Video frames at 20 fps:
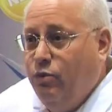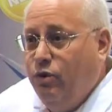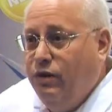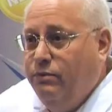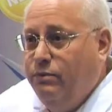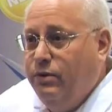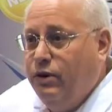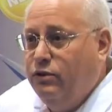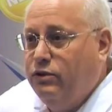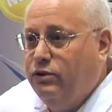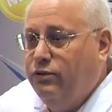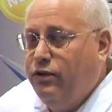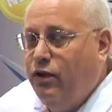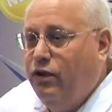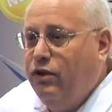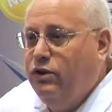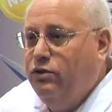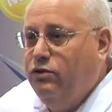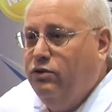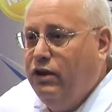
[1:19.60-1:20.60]
We've built a
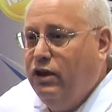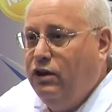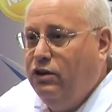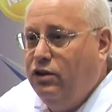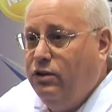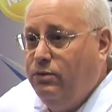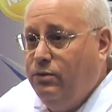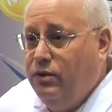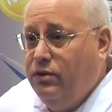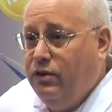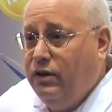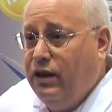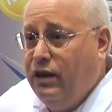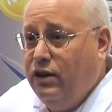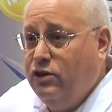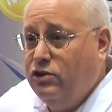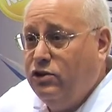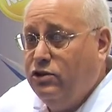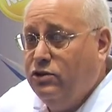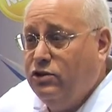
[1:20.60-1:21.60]
very unique
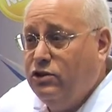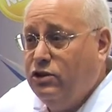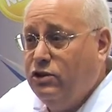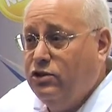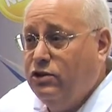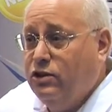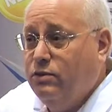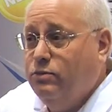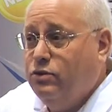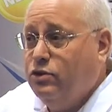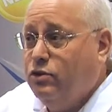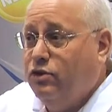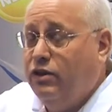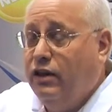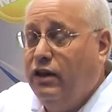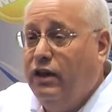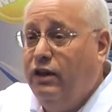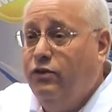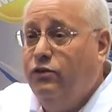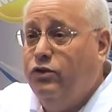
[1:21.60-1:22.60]
communication system so
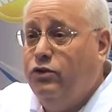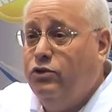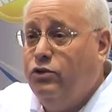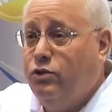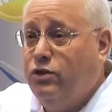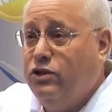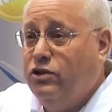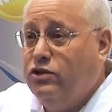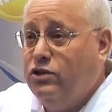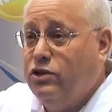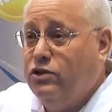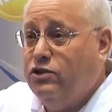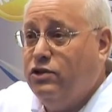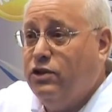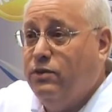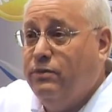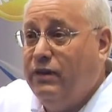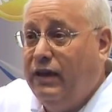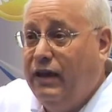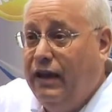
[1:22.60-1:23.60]
the inventory
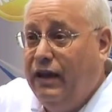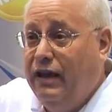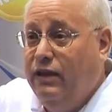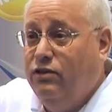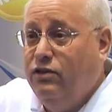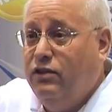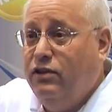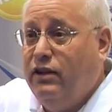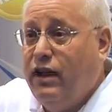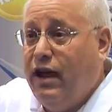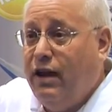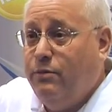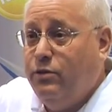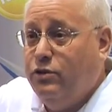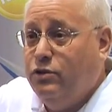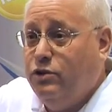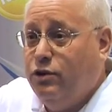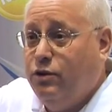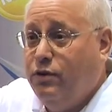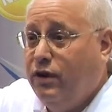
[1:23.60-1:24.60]
system in the
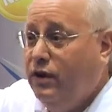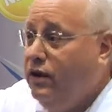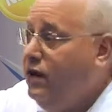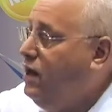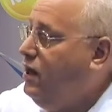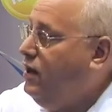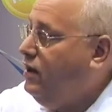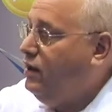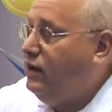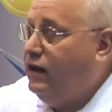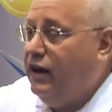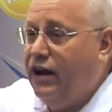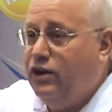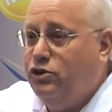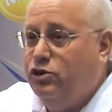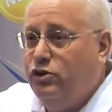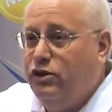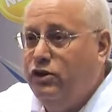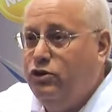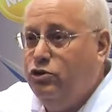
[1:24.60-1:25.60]
laboratory can
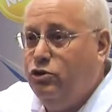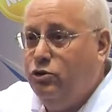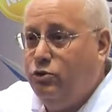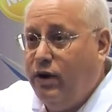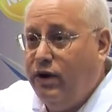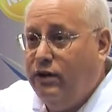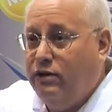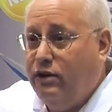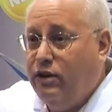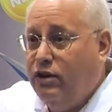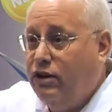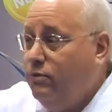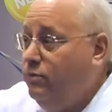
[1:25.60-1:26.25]
actually directly